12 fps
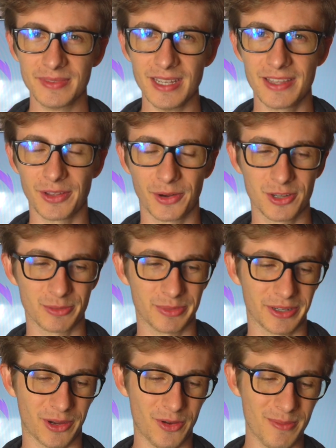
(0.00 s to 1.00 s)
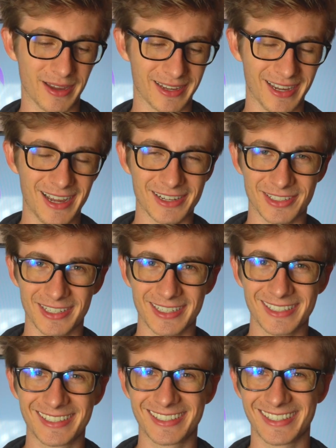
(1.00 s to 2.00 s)
and the girls are like oh my gosh
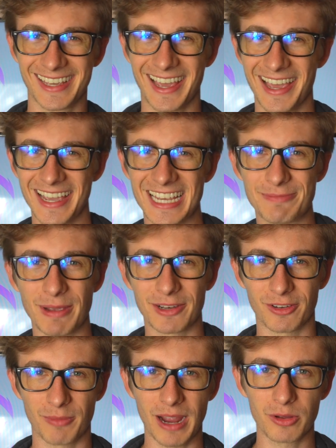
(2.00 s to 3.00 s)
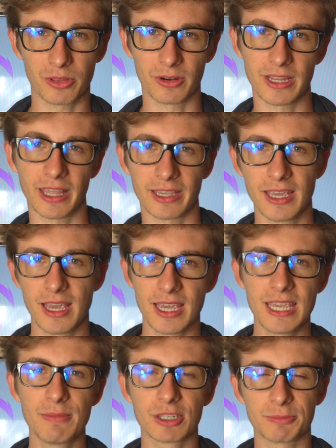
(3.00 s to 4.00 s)
like he's bantering back with her he's like
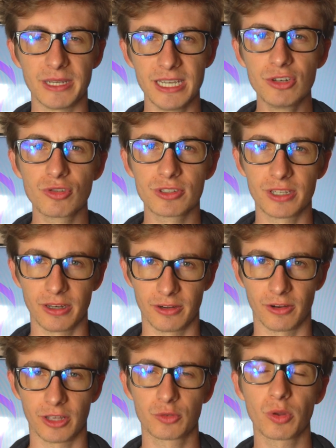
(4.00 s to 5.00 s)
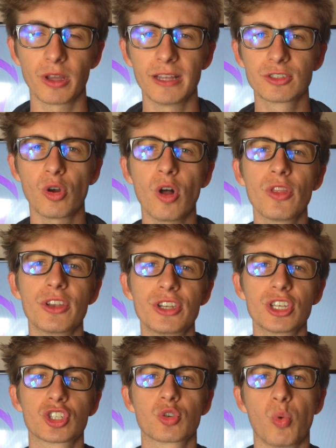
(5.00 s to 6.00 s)
he must be interested in her that's what that's called the
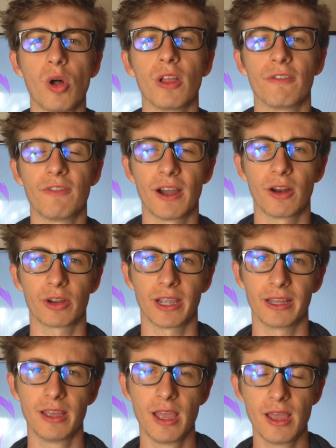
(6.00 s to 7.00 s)
disqualifier okay